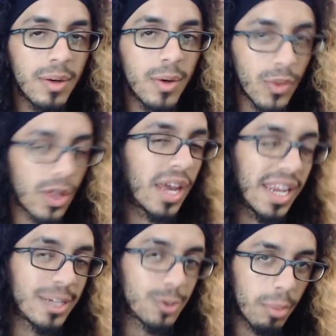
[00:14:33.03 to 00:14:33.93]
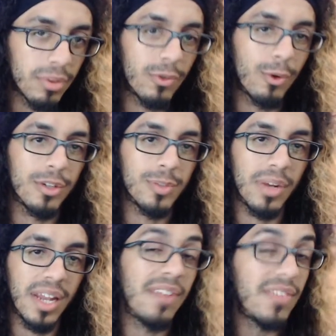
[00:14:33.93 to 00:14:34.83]
without getting in trouble, of course.
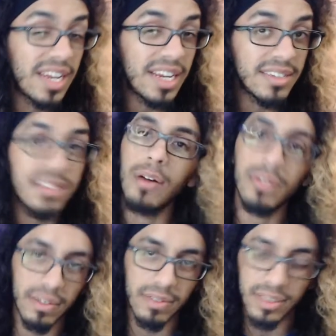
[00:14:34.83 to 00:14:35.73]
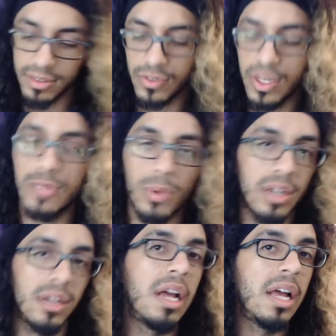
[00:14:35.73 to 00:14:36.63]
But and if it is, I will definitely do. If you guys
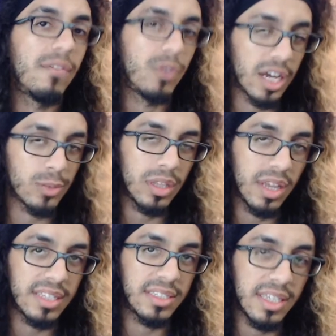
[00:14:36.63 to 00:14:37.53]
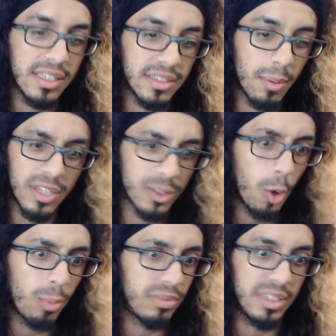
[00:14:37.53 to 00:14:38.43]
wanna, if you guys would like to see the, some of these
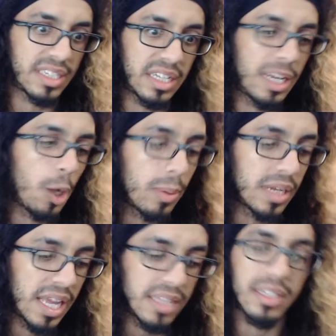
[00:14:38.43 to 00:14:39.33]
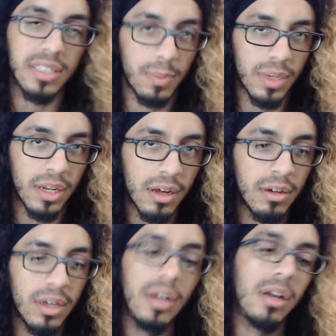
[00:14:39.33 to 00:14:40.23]
op these clean opening endings, let me
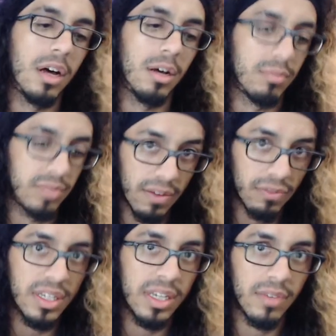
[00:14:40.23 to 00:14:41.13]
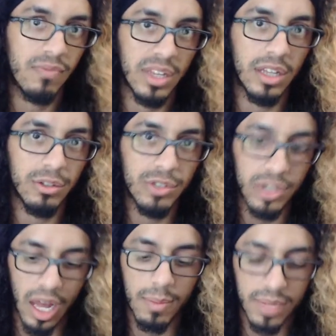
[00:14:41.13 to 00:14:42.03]
know. Um, definitely include your
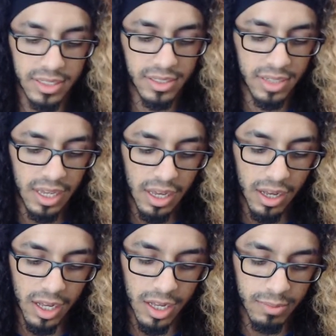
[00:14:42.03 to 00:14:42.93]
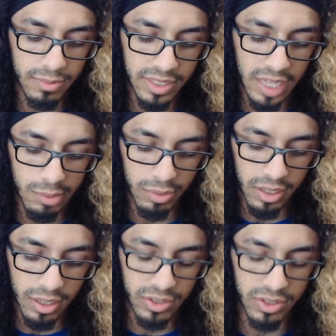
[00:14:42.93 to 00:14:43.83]
comments um, down
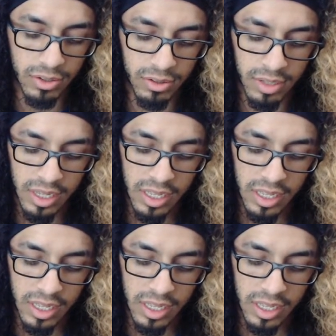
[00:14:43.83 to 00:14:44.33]
below. So